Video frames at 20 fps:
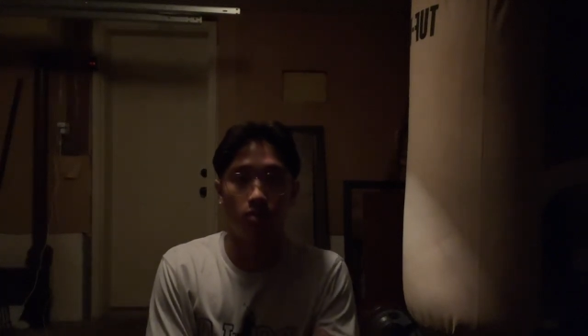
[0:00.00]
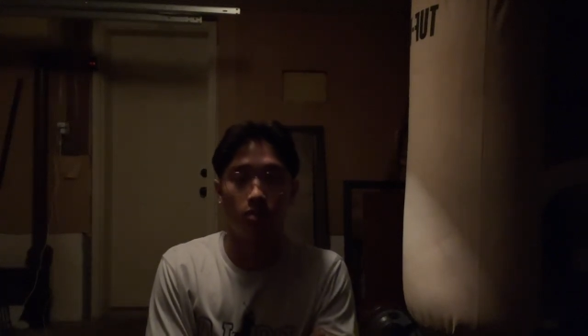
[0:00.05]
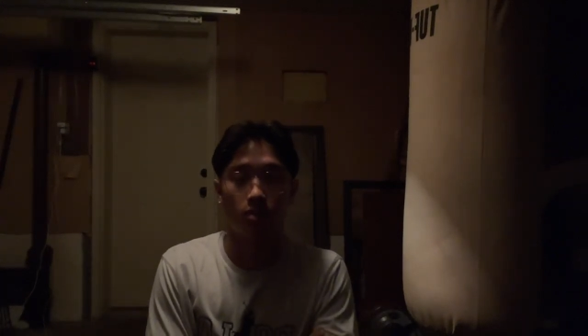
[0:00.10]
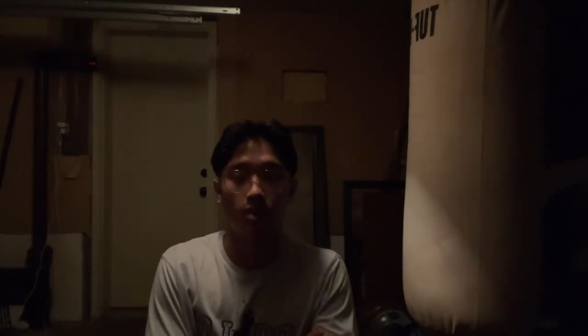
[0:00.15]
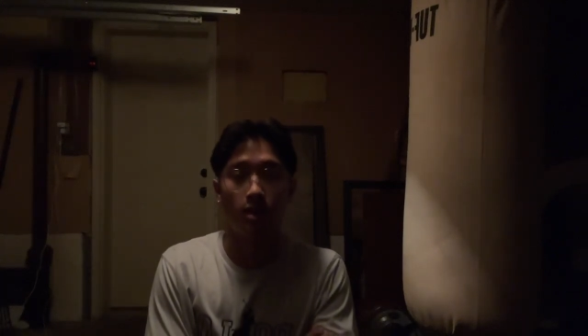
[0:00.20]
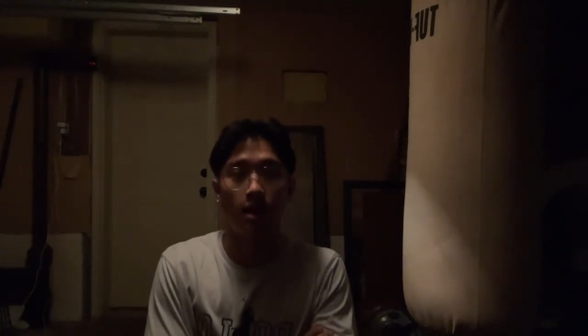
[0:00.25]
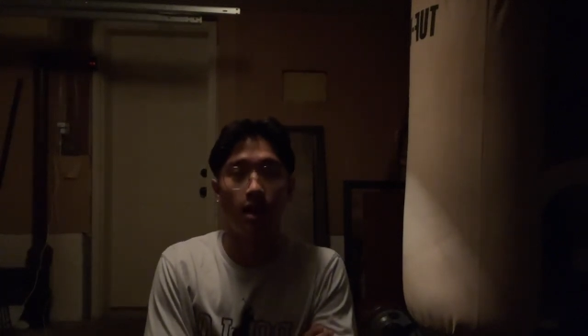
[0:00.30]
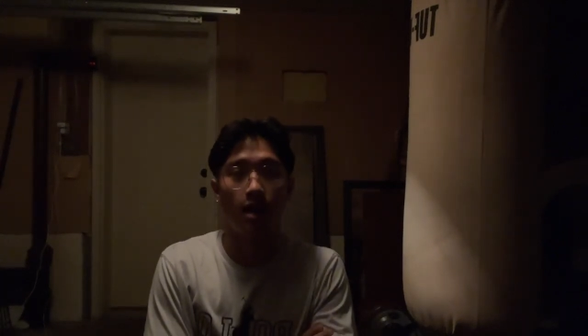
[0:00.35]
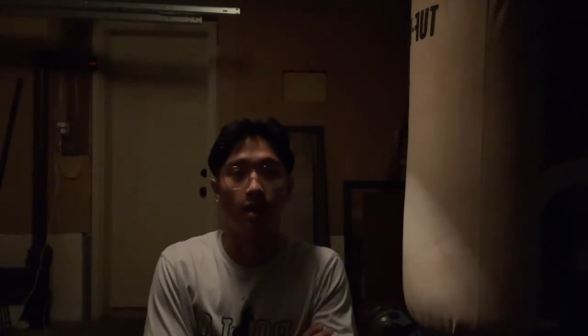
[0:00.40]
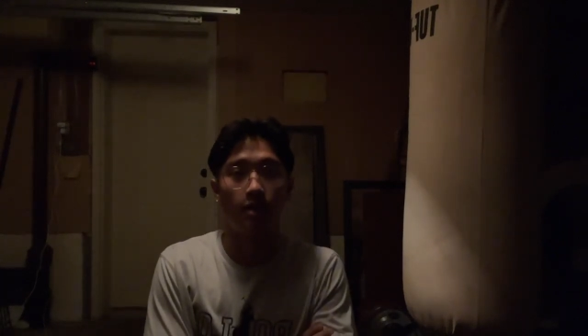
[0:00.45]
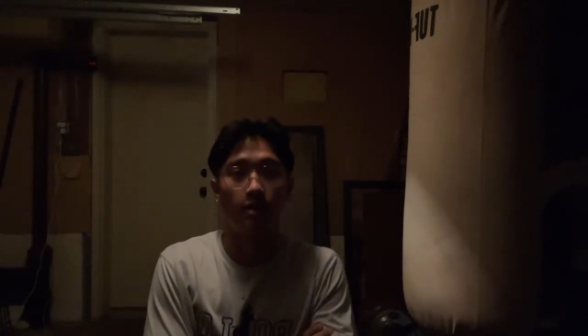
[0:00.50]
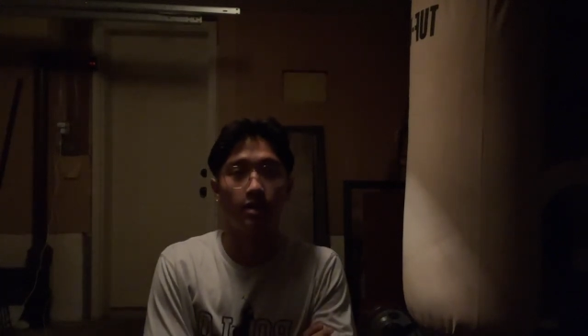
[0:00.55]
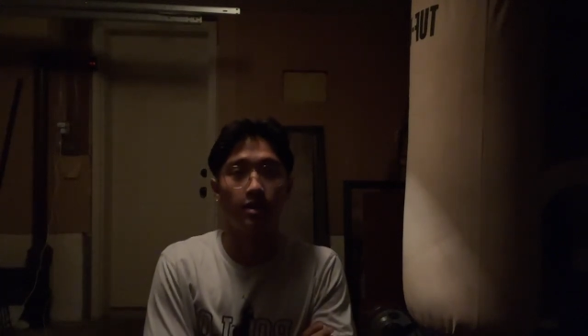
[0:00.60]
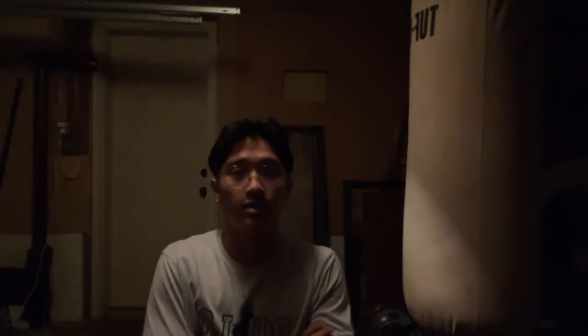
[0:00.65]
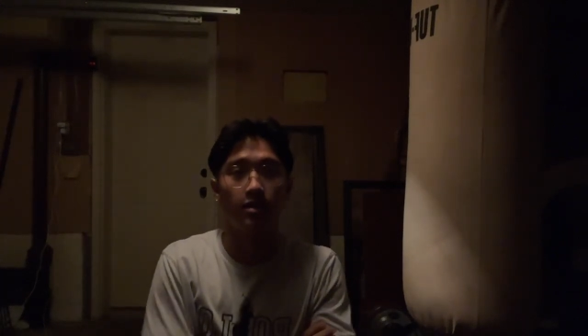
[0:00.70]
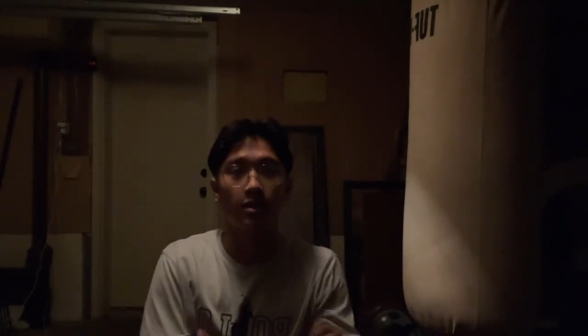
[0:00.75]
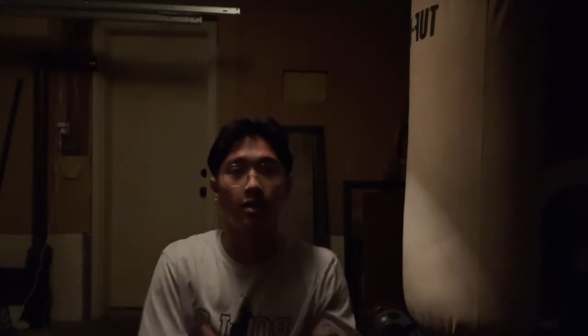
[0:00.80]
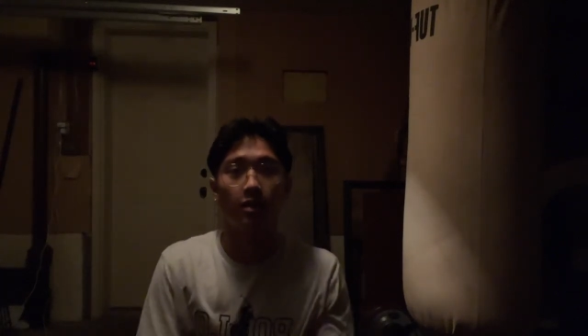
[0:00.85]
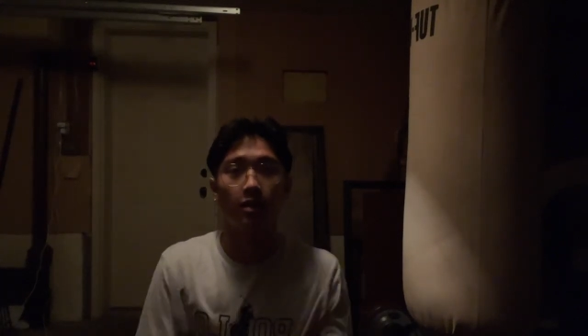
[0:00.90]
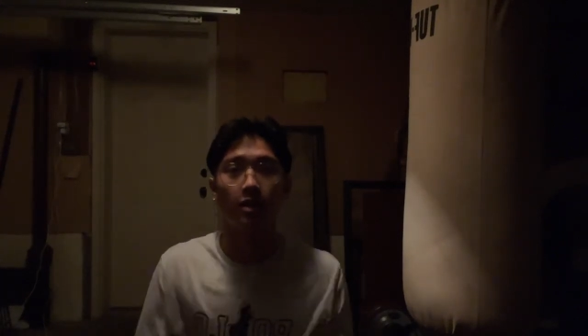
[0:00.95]
and how I
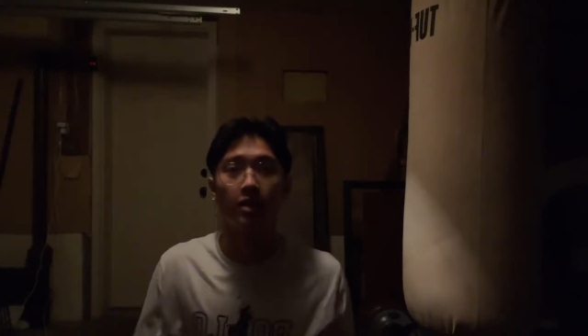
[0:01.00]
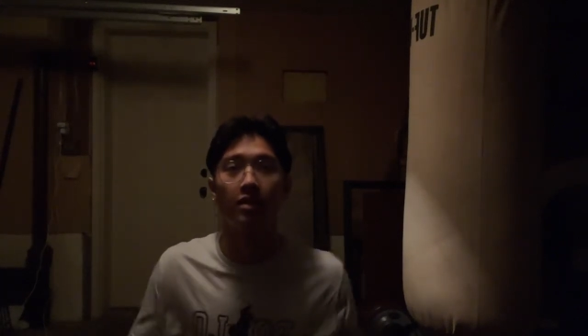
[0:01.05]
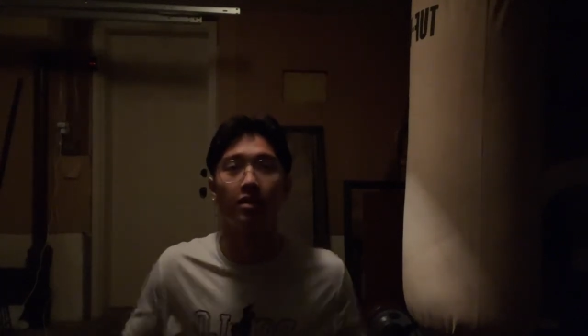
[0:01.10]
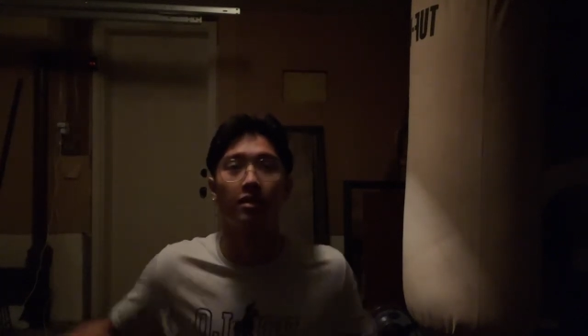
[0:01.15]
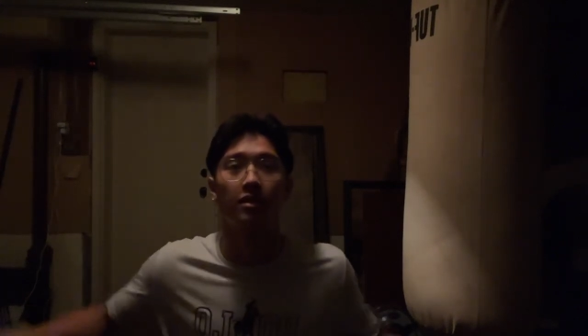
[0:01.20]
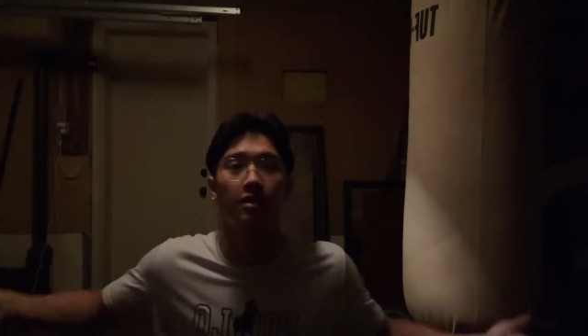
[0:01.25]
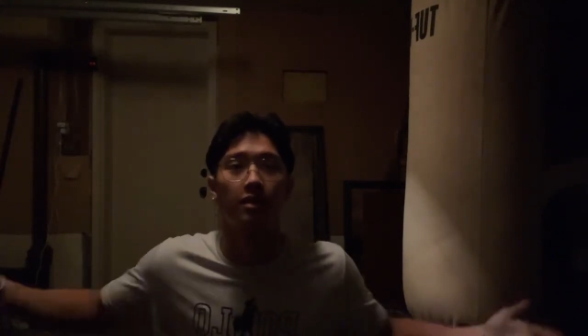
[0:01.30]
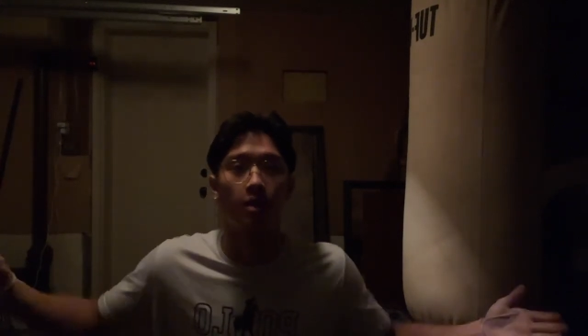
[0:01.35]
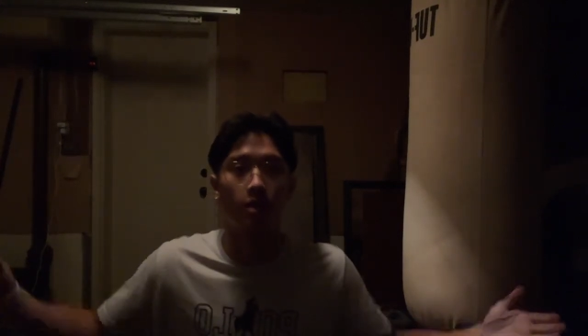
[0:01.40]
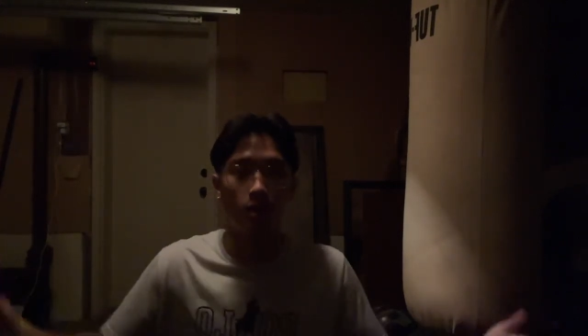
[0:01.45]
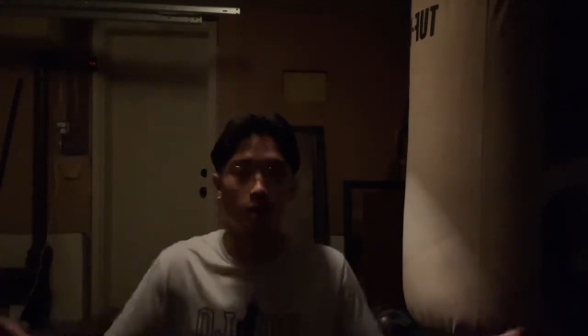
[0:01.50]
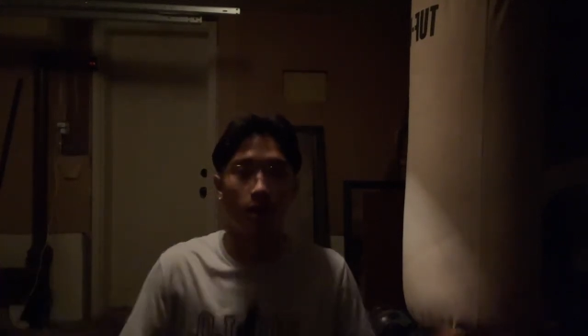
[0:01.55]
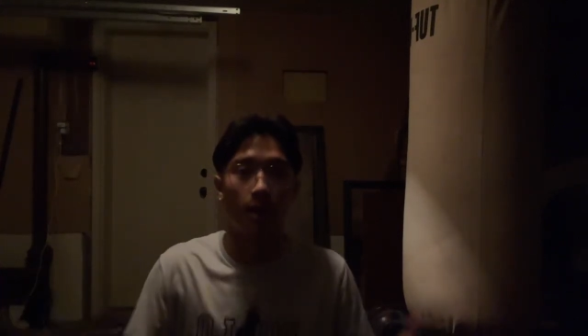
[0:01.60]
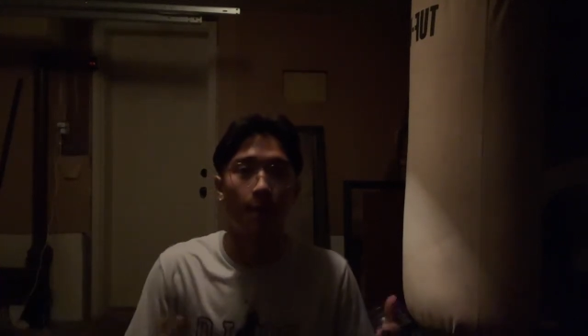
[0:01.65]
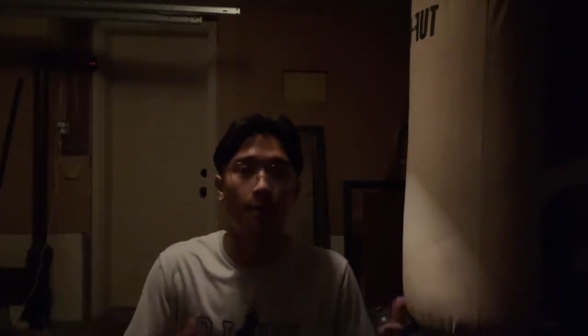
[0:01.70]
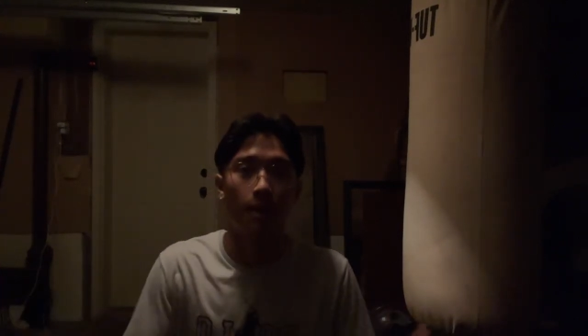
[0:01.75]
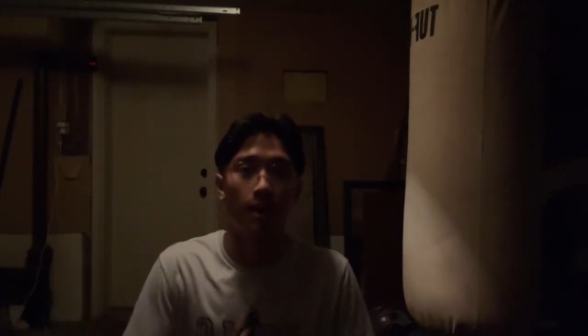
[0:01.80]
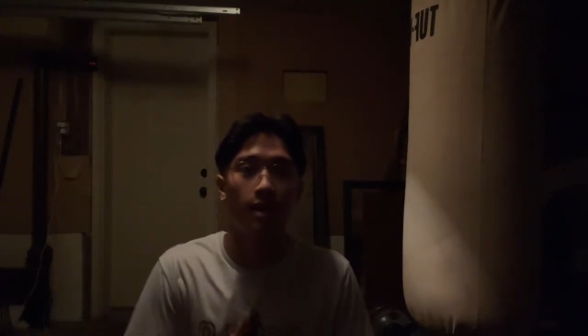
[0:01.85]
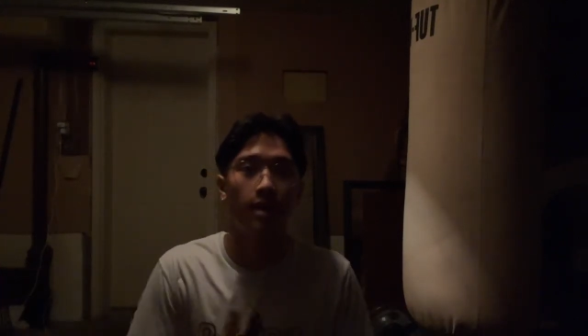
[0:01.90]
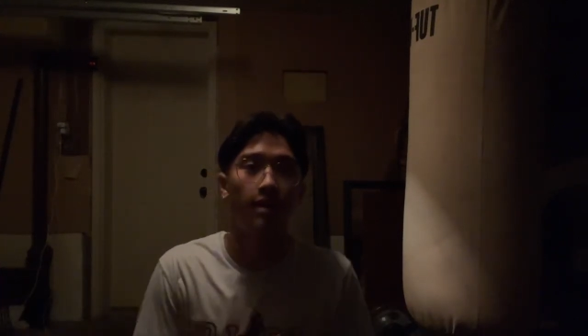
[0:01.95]
just turned all that
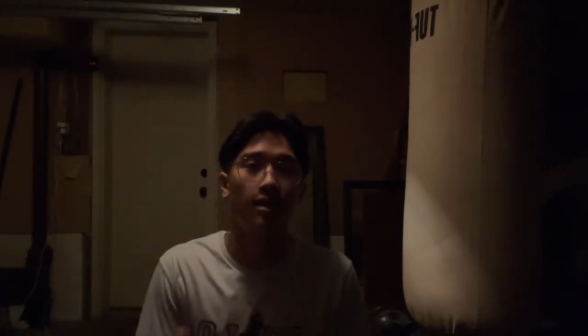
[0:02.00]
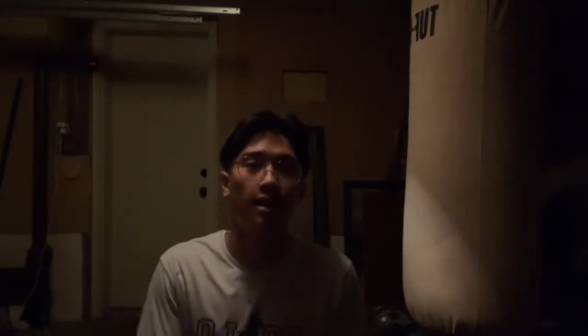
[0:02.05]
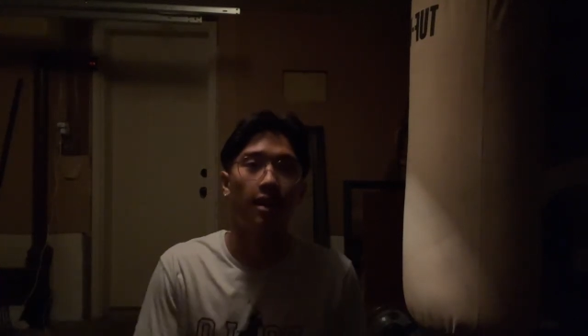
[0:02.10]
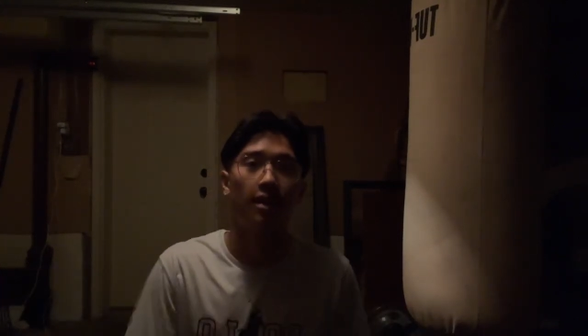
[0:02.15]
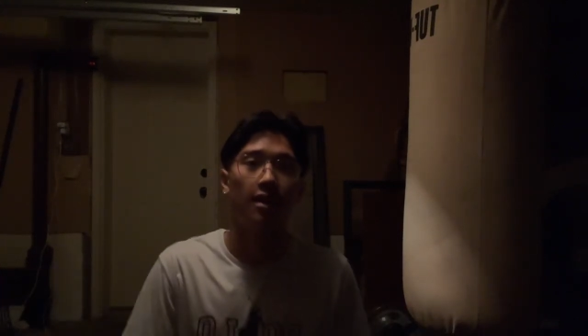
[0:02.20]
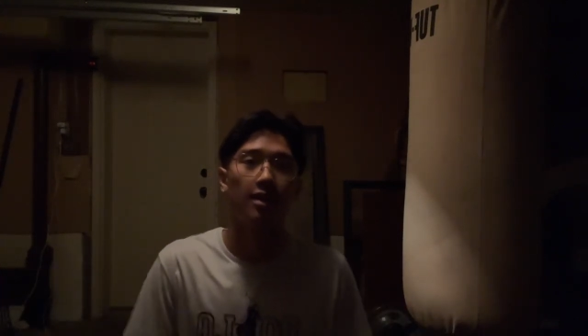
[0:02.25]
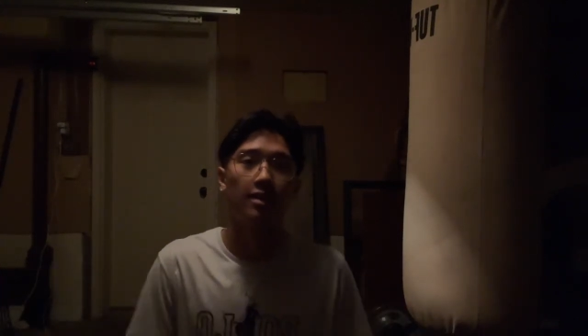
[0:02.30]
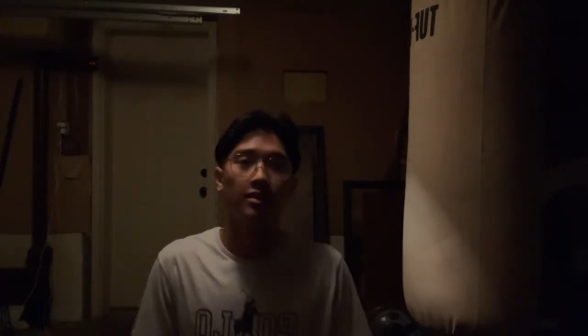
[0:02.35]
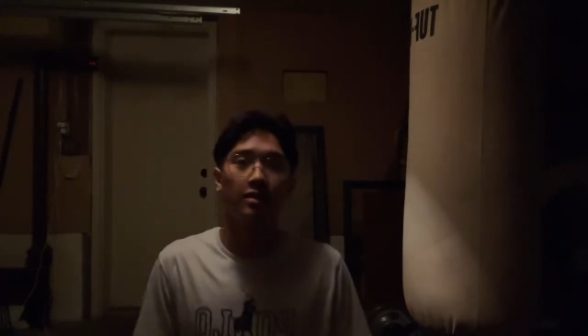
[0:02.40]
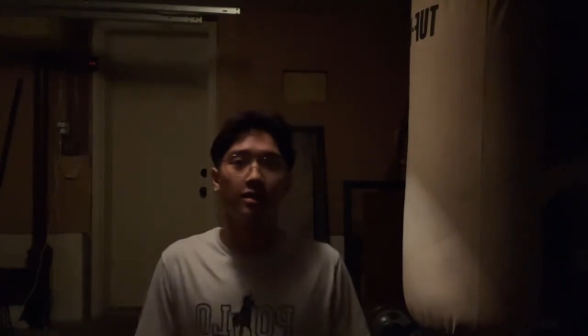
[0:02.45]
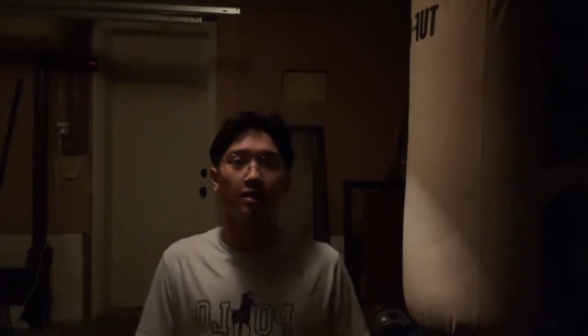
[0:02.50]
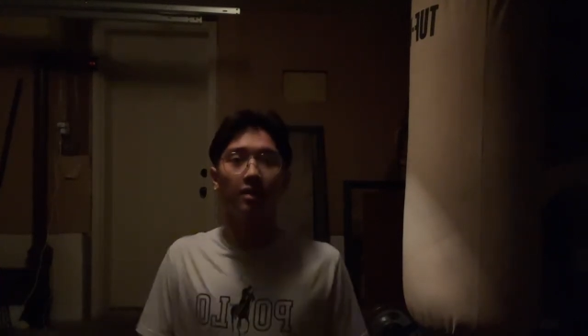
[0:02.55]
pain I got